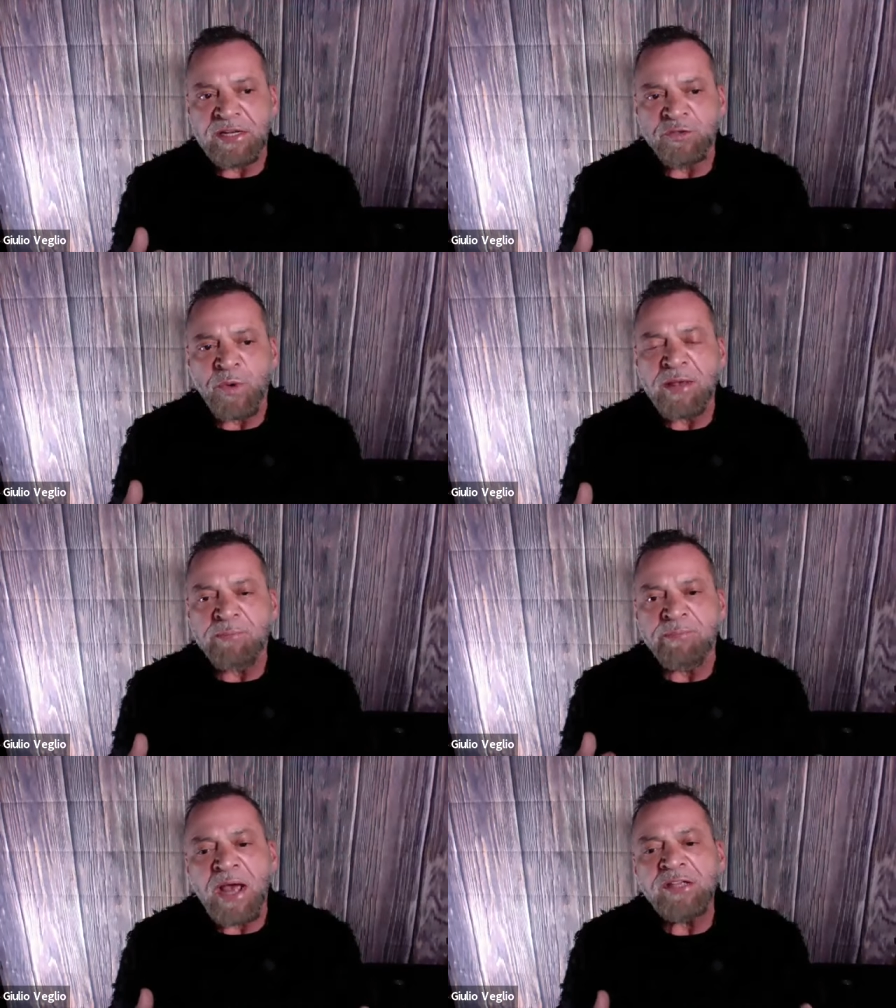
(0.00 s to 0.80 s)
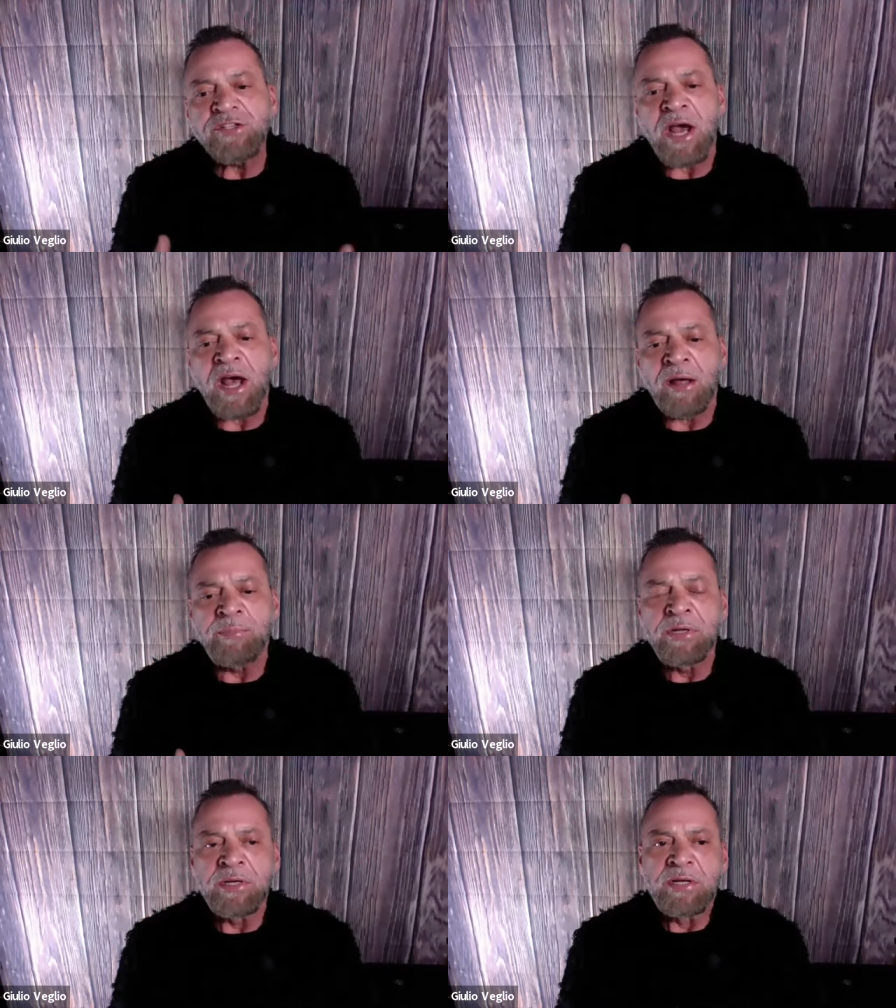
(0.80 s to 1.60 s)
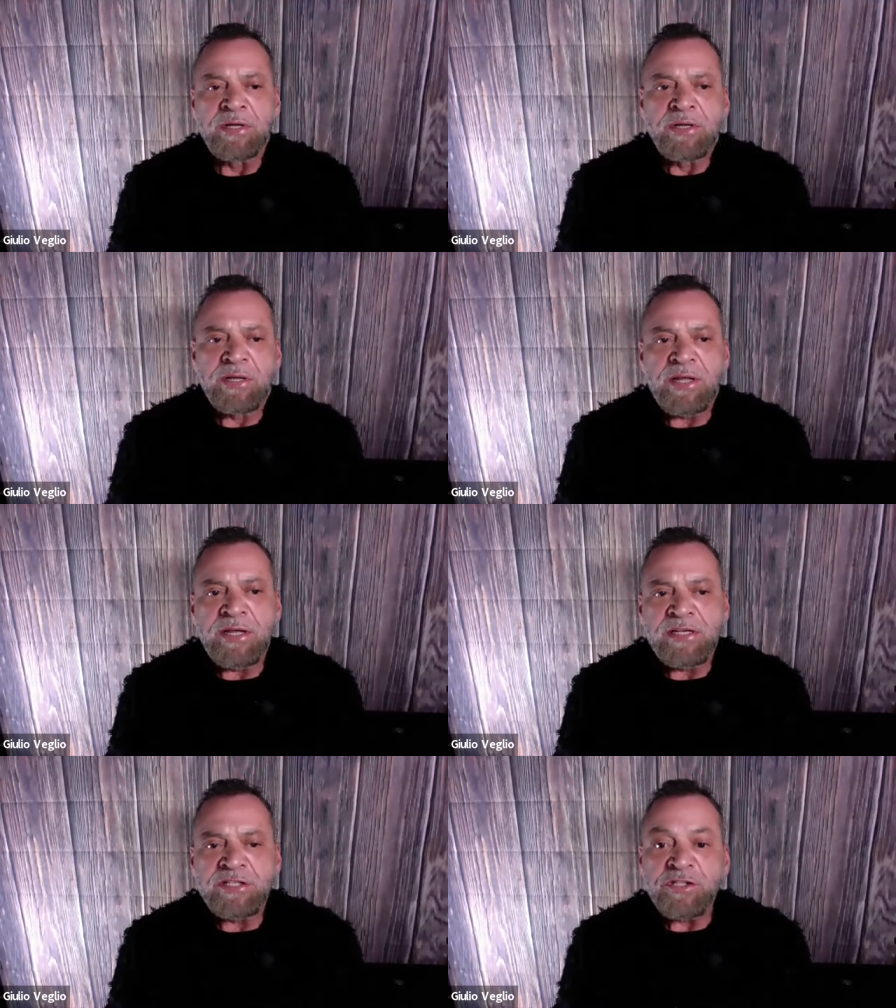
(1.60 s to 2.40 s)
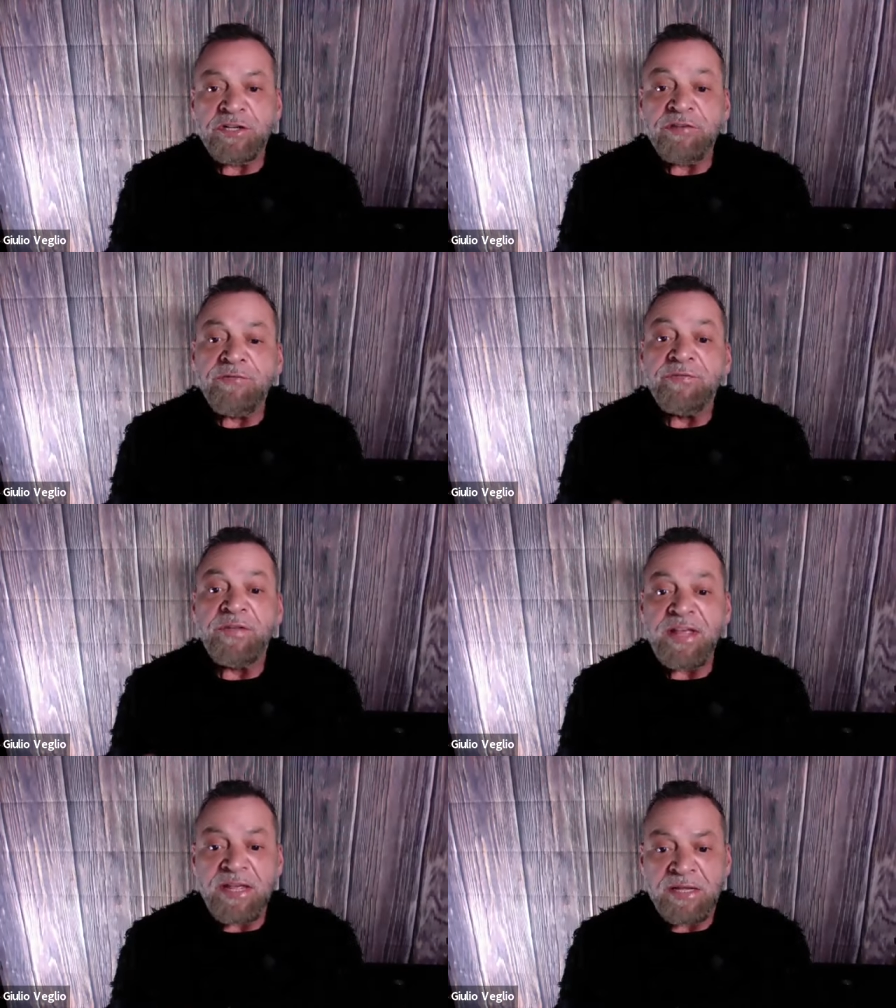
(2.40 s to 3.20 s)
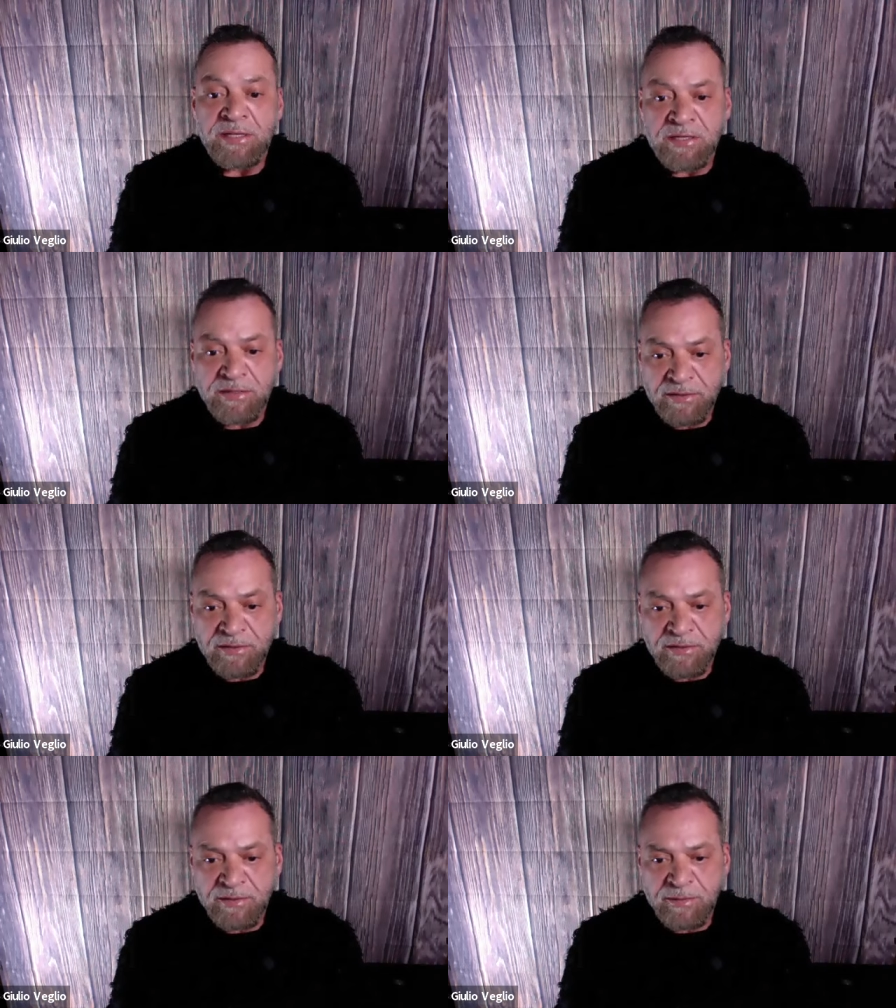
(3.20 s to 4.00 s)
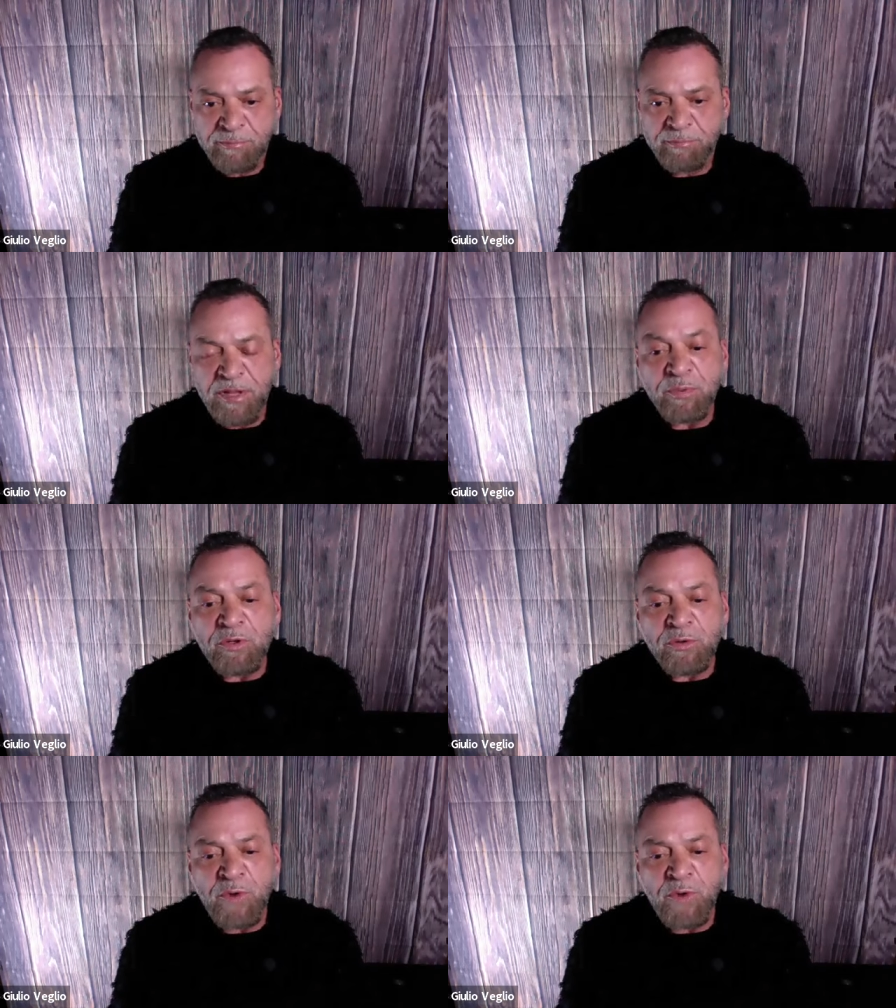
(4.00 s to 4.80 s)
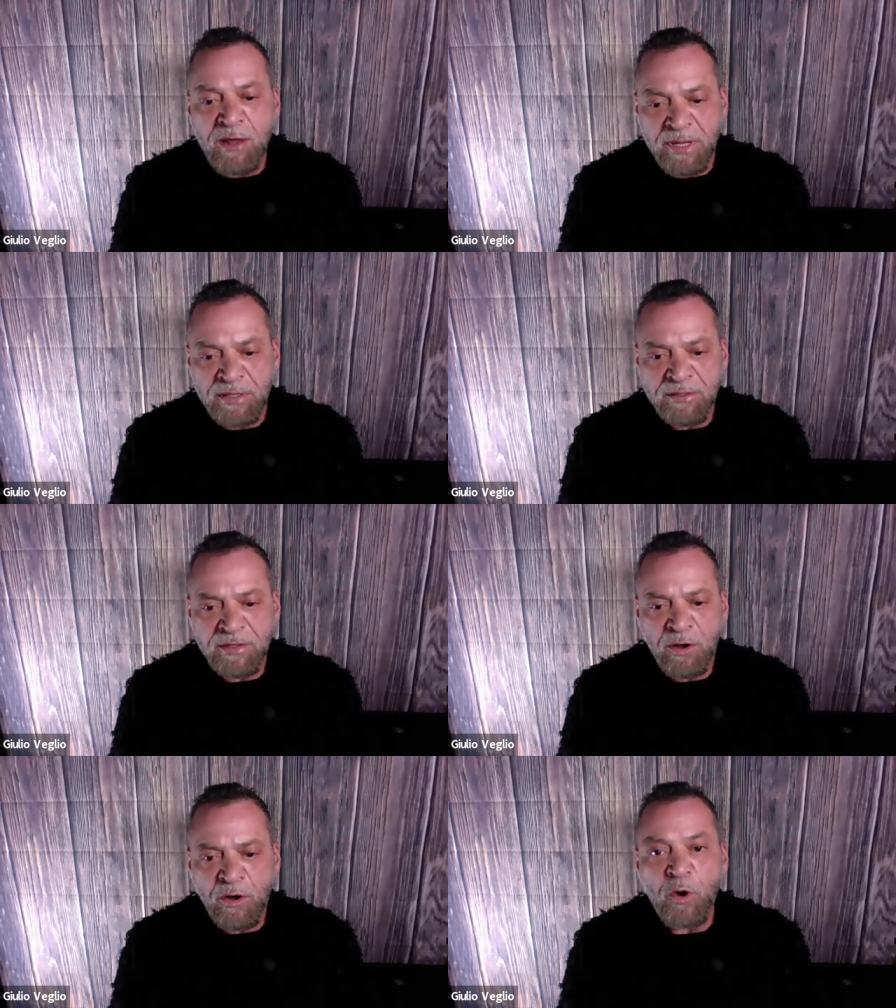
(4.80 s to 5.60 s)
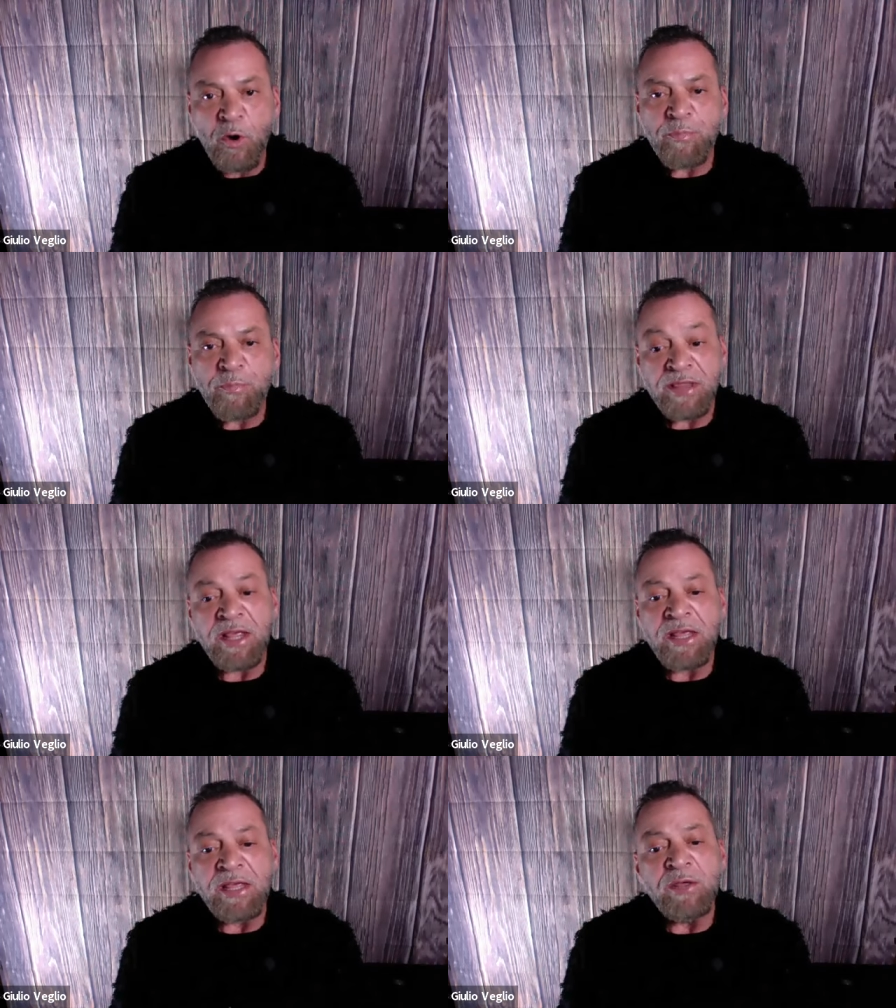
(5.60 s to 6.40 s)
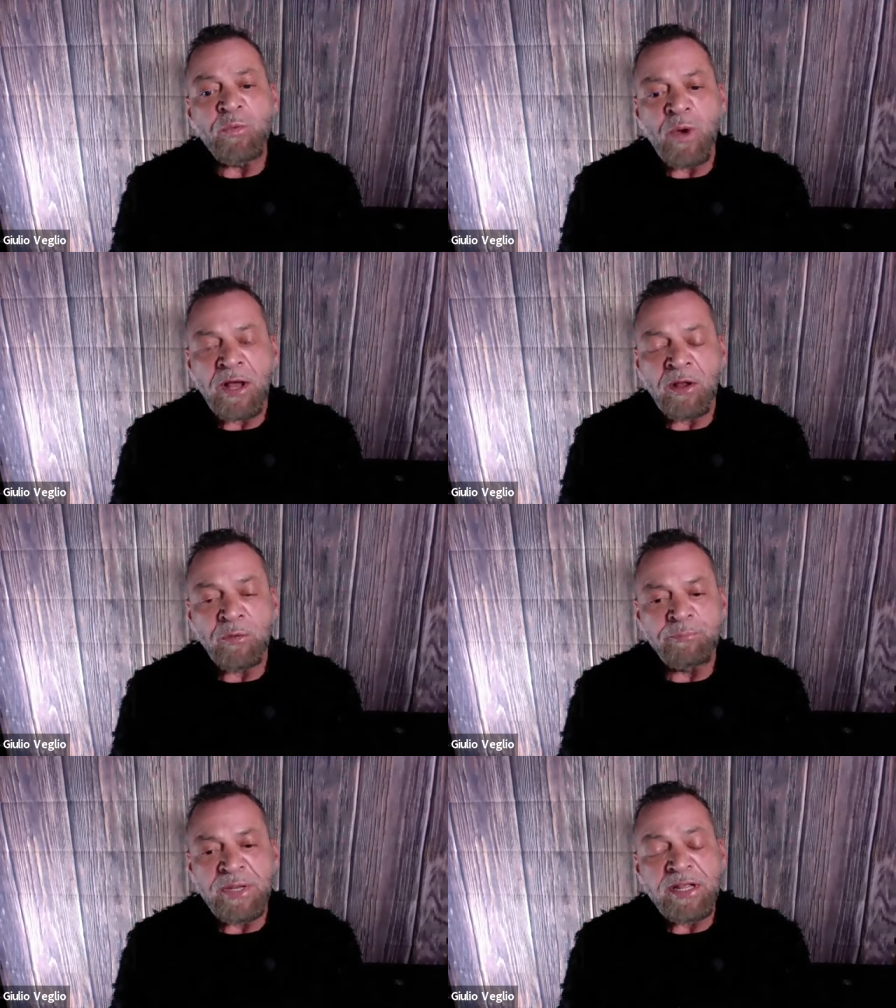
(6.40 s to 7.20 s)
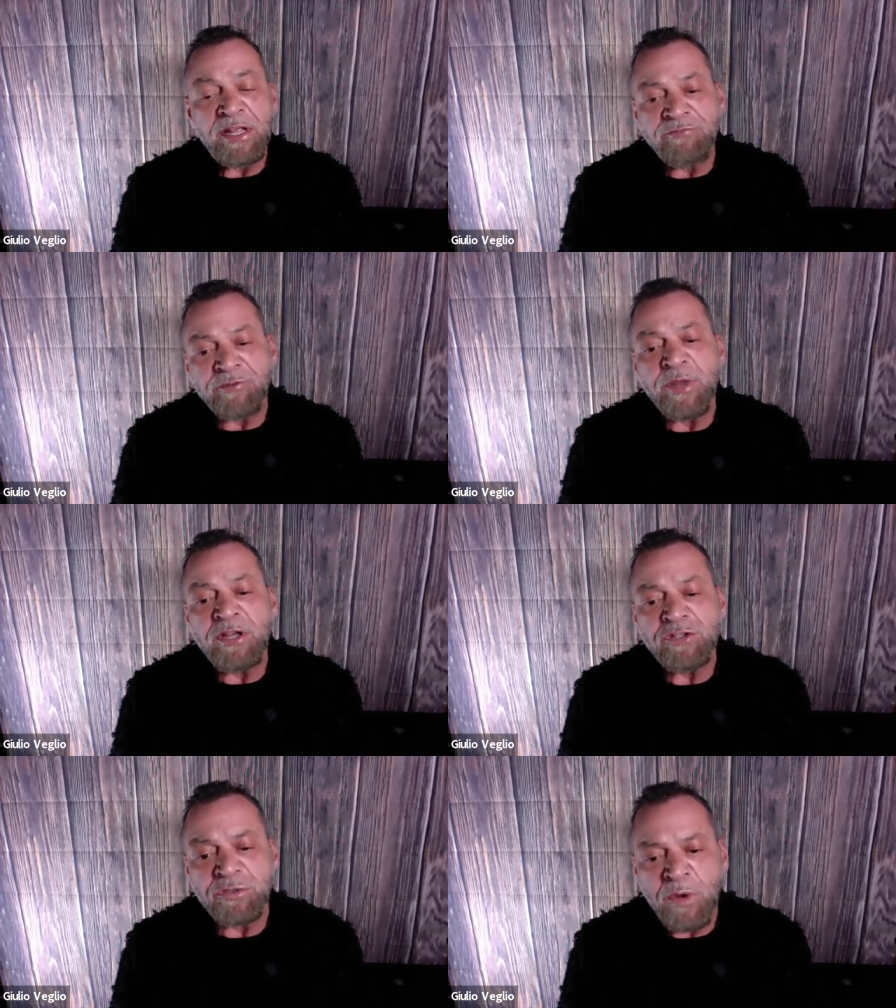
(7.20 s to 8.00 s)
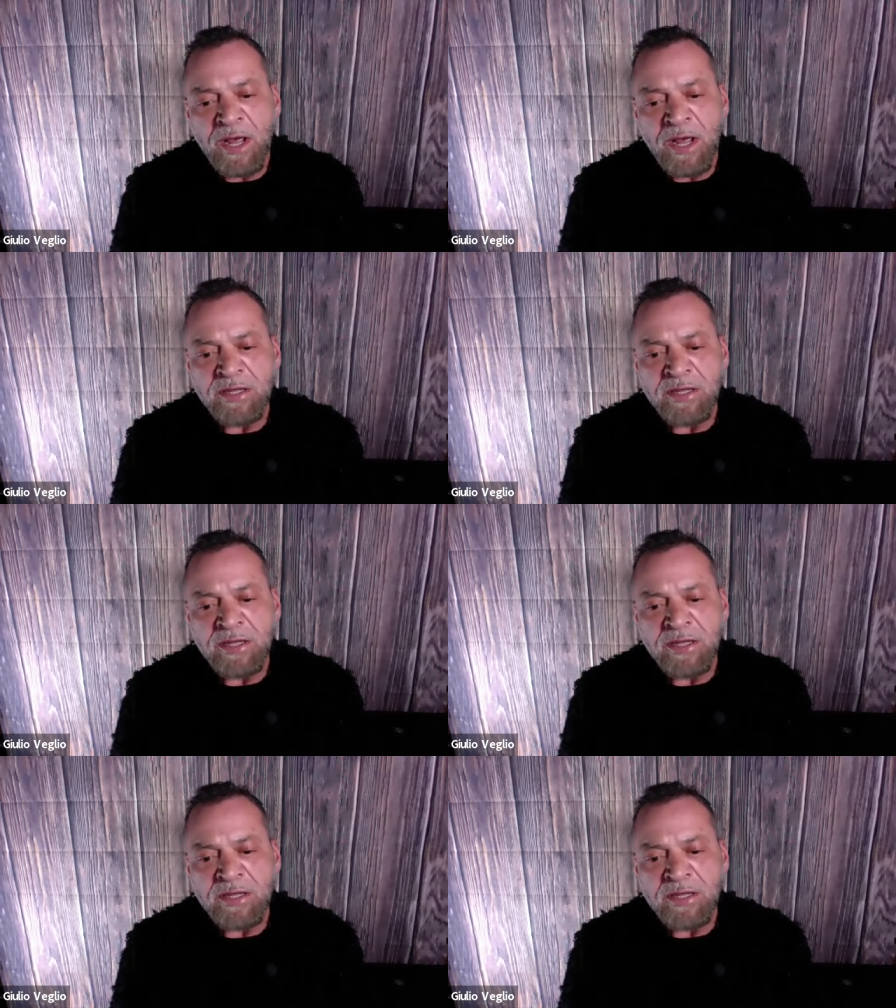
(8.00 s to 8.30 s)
Is wait, my job is to feed people around me, hope that they eat well, meaning informational wise